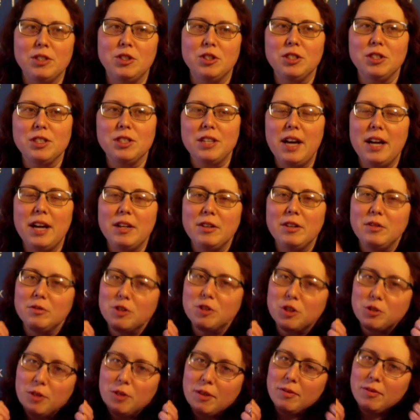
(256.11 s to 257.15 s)
just kind of
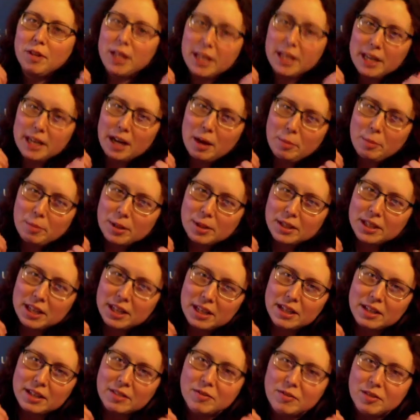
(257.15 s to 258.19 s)
shriveling up and getting,